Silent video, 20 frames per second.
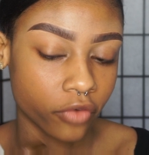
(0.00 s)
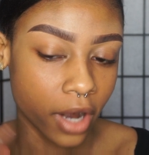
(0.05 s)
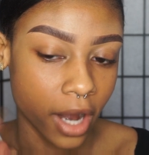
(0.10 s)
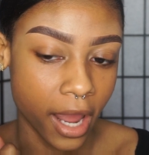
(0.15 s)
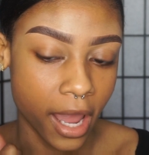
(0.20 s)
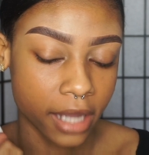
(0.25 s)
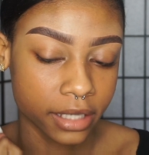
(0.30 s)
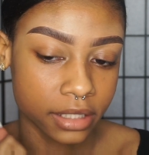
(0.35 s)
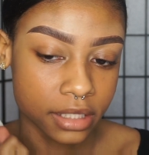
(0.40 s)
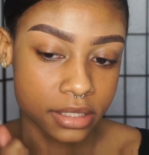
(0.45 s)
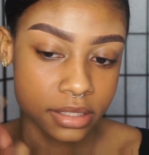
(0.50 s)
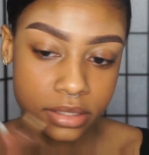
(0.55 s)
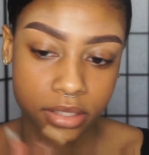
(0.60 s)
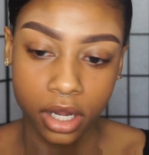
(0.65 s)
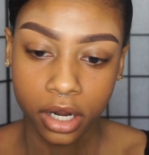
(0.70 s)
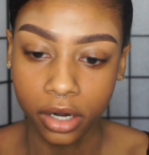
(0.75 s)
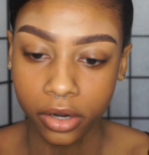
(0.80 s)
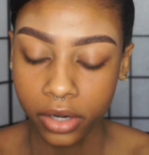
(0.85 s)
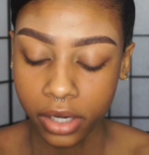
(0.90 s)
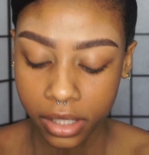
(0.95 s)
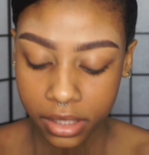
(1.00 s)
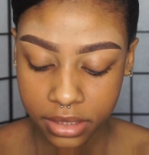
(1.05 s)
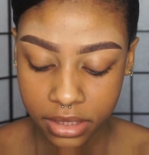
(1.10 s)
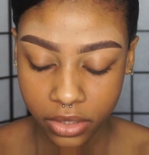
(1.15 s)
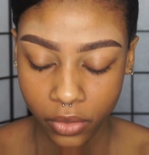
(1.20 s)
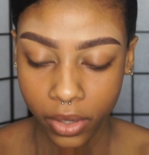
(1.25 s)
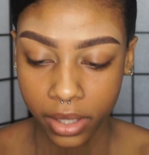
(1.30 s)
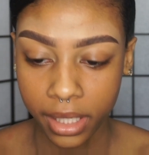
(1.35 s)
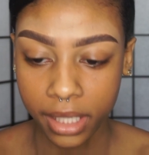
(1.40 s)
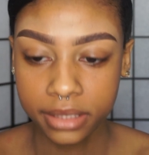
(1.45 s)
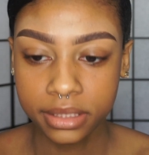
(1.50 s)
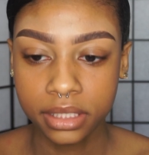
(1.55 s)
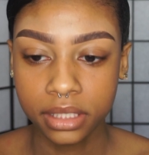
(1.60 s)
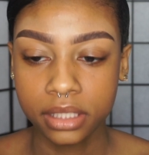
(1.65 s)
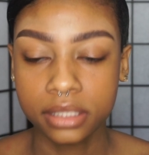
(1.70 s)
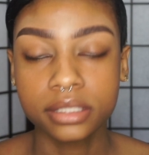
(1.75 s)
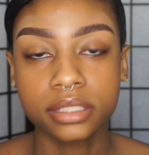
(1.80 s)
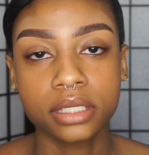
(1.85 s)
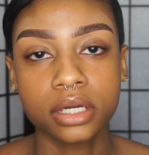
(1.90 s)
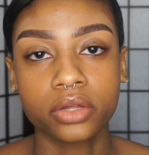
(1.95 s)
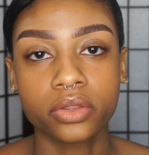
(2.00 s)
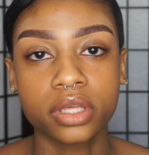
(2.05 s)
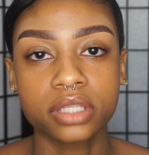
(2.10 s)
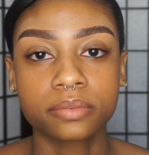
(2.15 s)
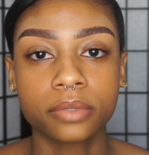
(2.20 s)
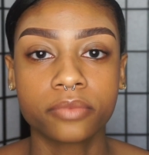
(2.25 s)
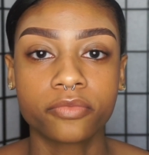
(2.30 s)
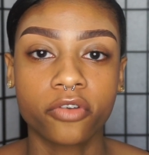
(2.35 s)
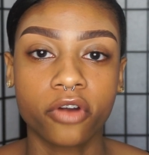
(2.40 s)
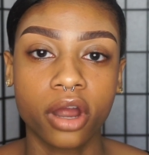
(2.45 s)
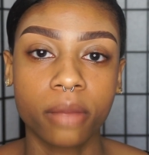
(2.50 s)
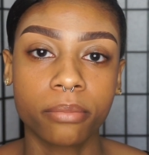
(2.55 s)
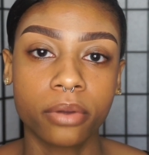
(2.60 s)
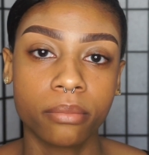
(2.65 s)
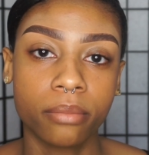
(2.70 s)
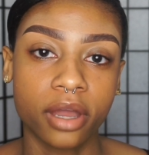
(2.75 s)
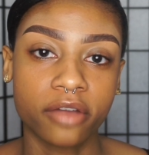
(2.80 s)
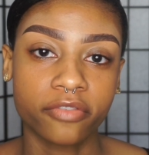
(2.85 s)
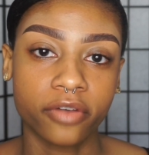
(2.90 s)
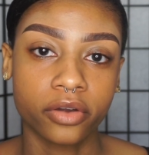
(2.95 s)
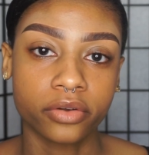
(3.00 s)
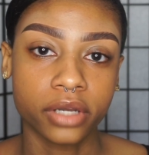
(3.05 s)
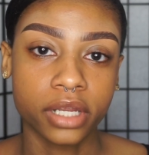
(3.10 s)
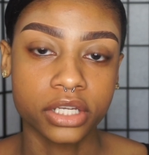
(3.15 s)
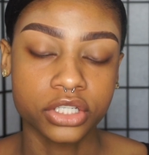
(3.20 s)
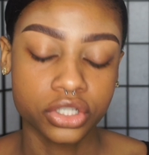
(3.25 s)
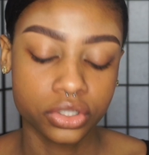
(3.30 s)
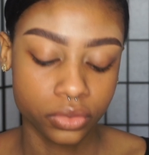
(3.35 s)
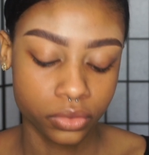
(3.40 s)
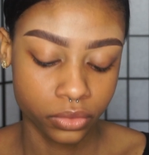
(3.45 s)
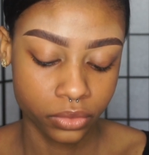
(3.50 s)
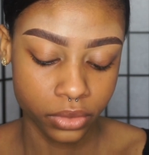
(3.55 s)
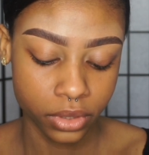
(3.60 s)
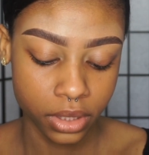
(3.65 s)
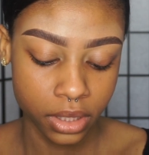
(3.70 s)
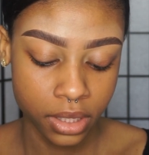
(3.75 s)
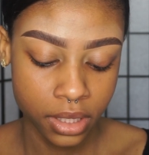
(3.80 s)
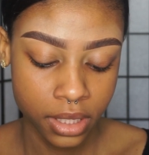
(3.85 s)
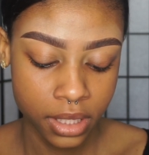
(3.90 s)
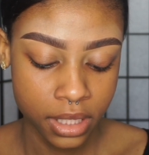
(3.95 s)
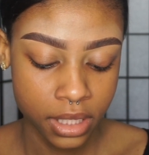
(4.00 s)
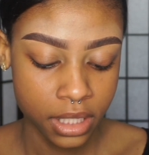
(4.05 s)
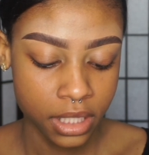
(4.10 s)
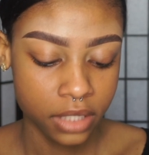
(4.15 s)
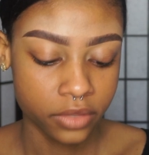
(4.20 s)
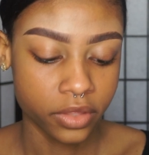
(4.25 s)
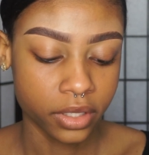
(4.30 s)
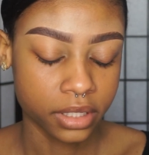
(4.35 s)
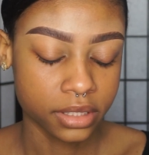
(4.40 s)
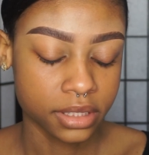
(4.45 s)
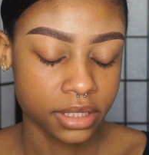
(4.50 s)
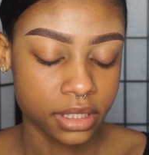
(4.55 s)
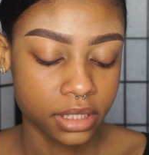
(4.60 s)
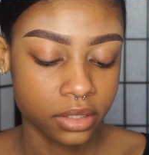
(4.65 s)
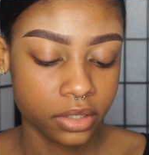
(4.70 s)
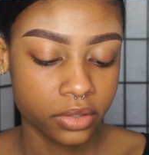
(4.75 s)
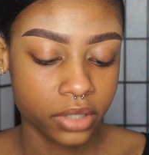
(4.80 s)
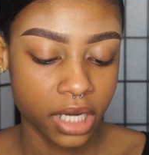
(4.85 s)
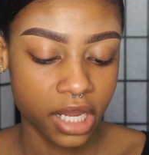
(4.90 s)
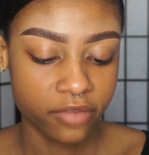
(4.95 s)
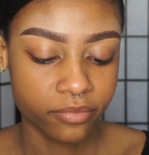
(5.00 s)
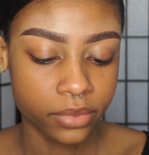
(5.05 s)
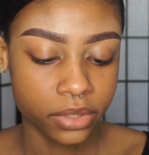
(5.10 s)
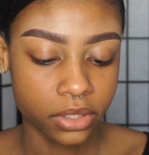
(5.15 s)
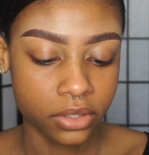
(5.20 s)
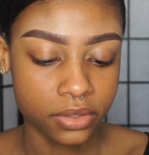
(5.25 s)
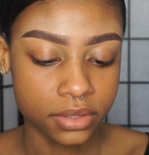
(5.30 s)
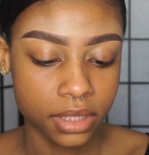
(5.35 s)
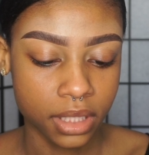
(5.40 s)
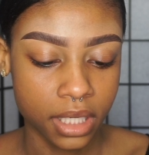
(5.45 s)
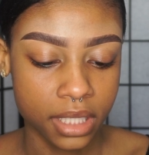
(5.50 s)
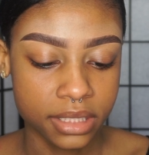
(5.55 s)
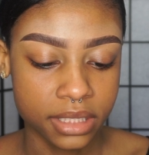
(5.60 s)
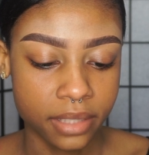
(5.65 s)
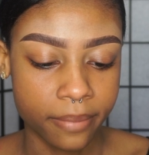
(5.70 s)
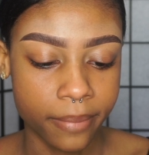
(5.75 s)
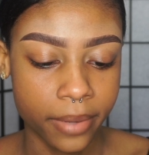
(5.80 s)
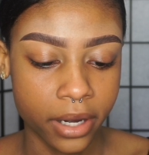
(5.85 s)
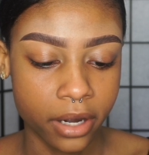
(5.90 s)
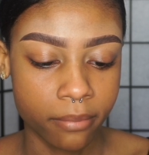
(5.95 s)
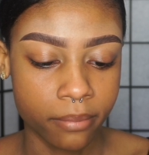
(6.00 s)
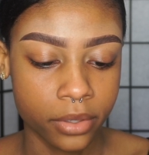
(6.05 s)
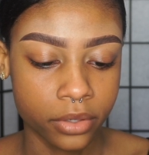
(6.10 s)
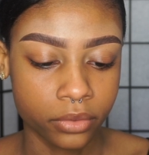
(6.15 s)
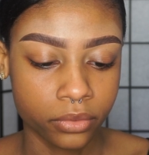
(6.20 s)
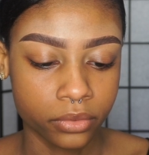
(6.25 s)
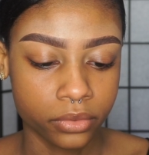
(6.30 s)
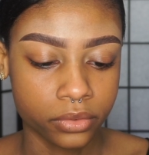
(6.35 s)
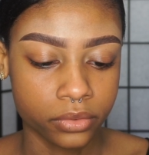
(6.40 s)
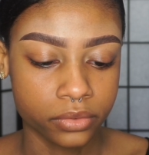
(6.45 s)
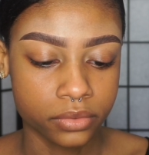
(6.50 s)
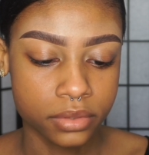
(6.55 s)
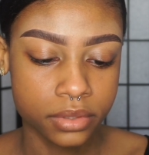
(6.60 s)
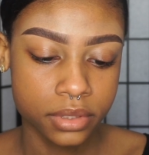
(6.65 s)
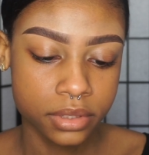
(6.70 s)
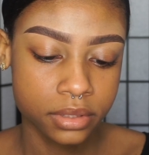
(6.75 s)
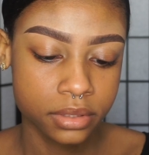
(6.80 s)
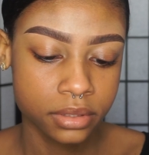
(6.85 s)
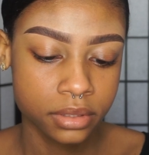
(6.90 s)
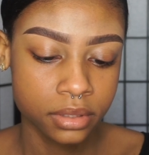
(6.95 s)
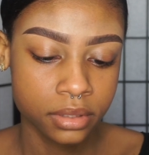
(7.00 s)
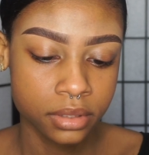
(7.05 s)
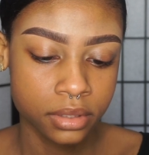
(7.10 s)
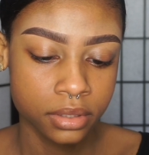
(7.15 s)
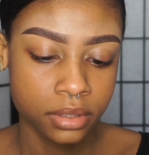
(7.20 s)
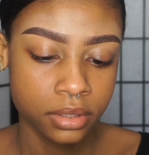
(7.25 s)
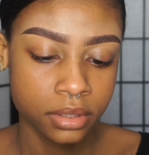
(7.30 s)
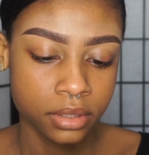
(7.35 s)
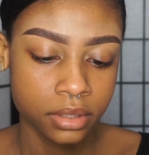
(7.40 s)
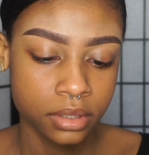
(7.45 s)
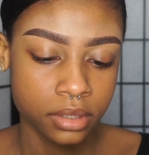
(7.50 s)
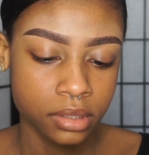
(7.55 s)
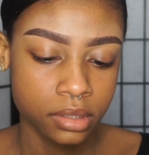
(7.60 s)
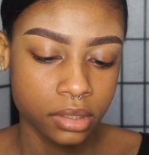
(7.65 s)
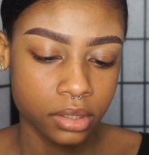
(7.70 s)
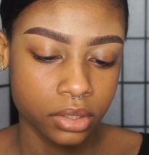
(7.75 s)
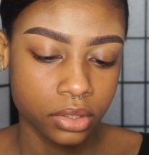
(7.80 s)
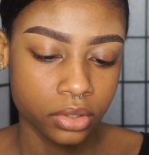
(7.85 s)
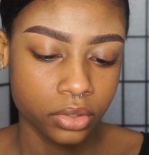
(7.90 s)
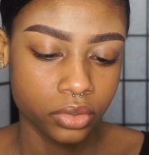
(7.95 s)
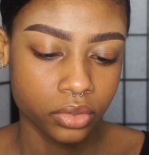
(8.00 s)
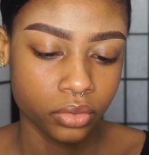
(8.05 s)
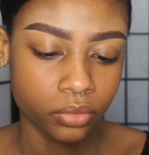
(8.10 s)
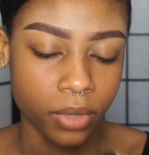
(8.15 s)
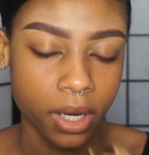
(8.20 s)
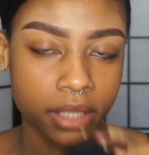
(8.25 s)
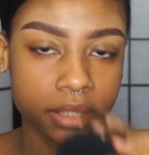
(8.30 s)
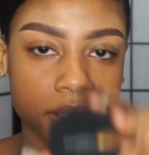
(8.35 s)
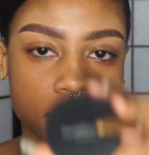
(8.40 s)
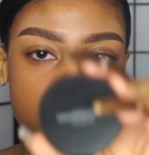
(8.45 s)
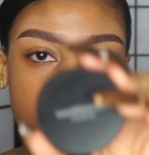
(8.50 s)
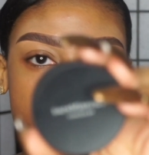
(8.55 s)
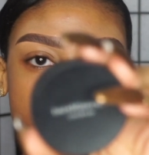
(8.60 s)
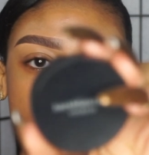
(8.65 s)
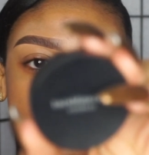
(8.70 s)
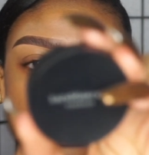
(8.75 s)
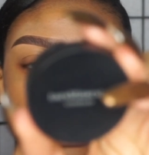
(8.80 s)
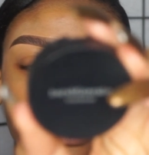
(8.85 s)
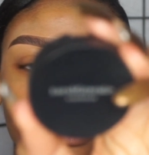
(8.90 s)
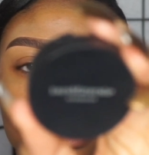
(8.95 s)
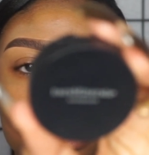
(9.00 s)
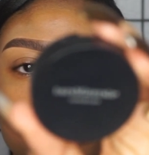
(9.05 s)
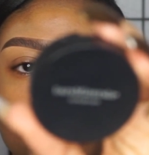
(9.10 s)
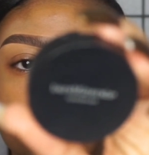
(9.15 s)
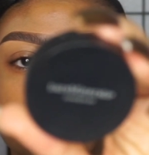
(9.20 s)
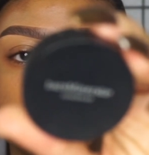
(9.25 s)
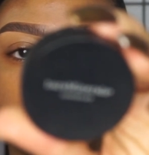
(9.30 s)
acne scarring, so I like to conceal this before I put my foundation on. The concealer that I've been using is the Bare Minerals Correcting Concealer.